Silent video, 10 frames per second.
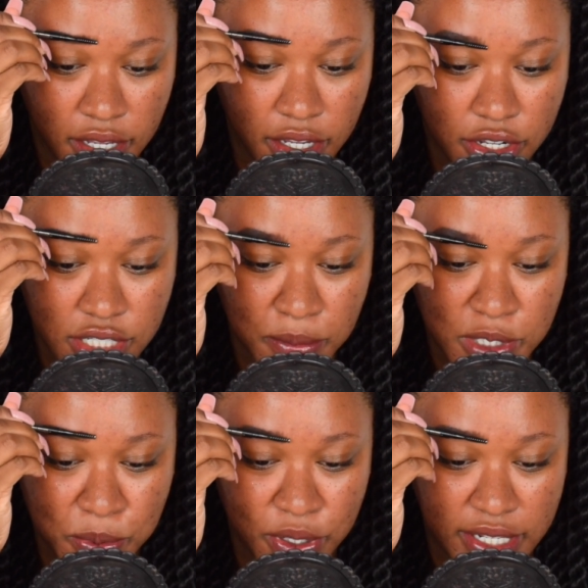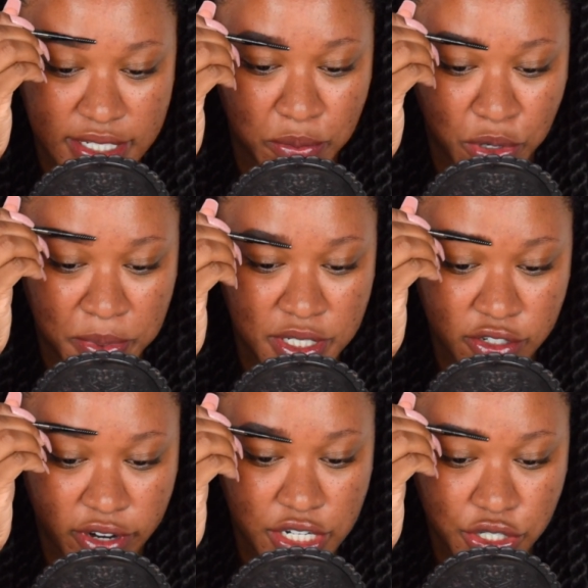you know some spoolies like proper
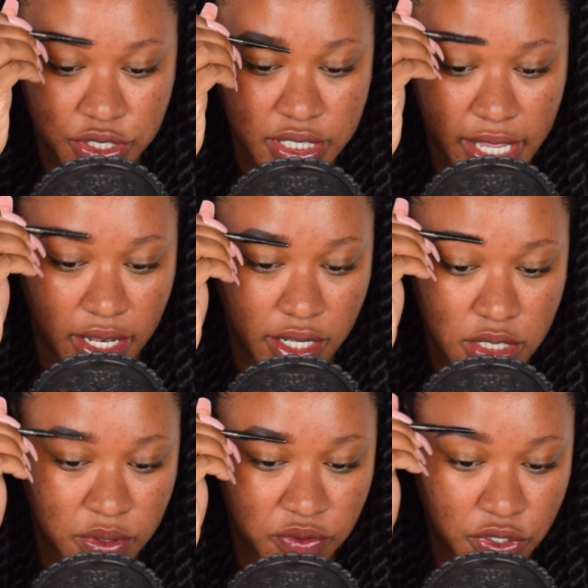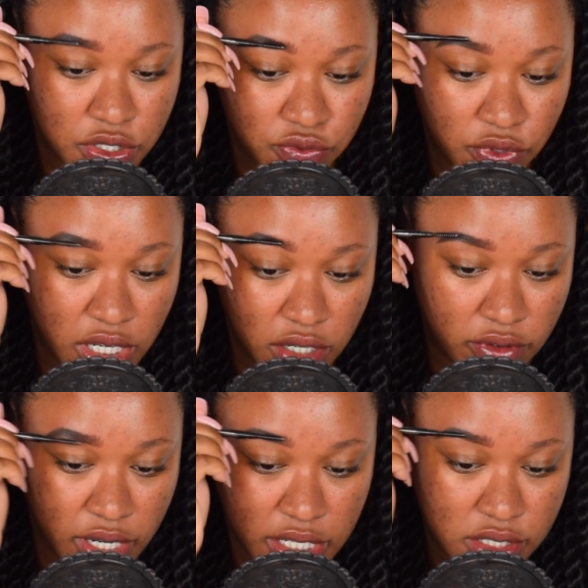scratch your skin? This one feels really,
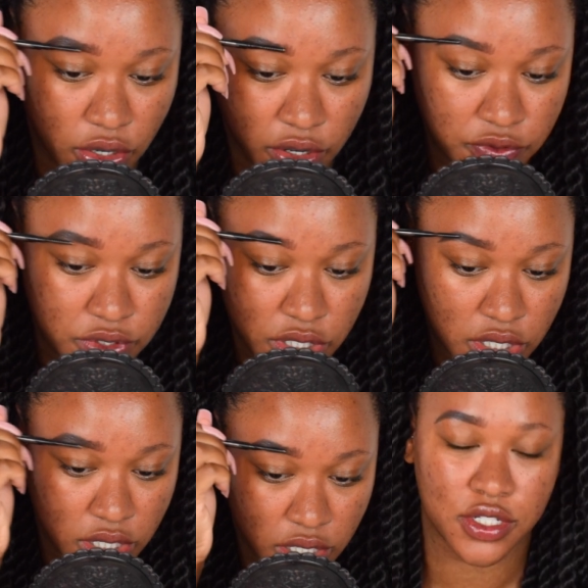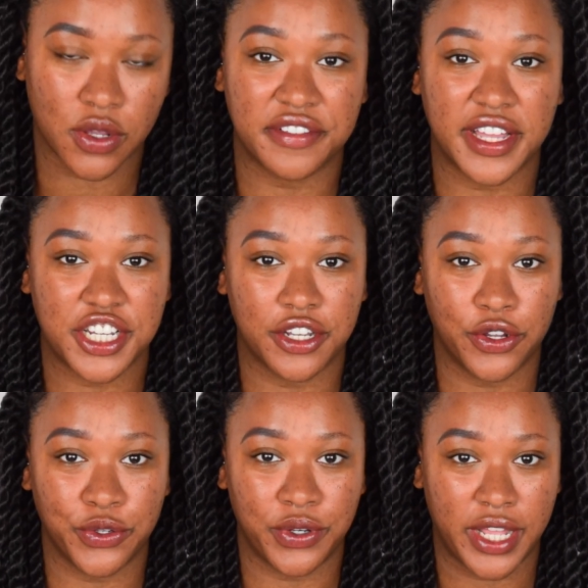really soft. So I've actually
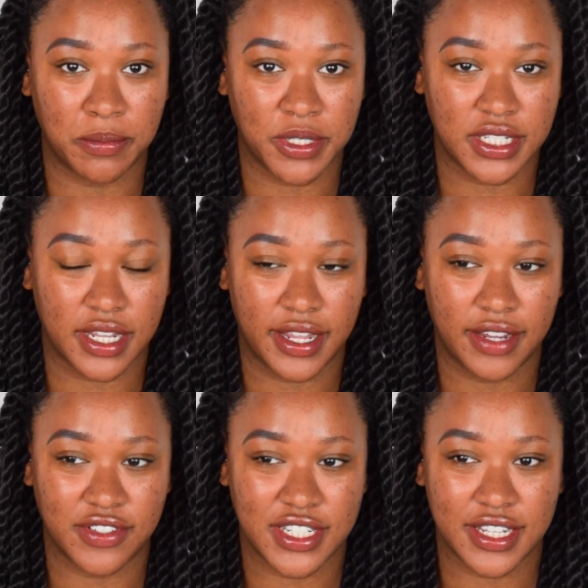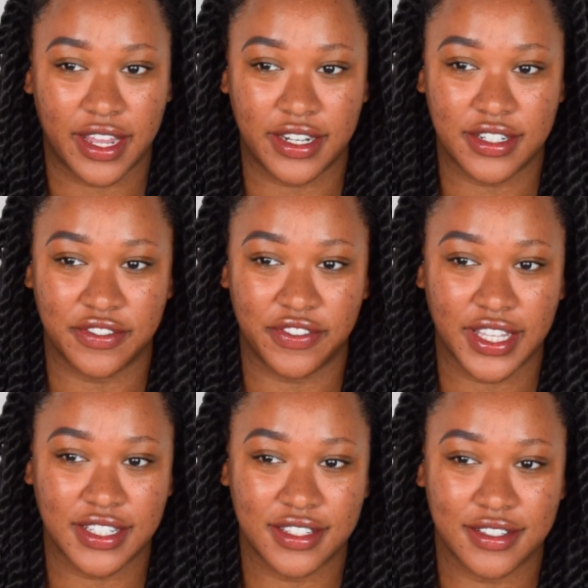got new neighbours and they've decided to fix.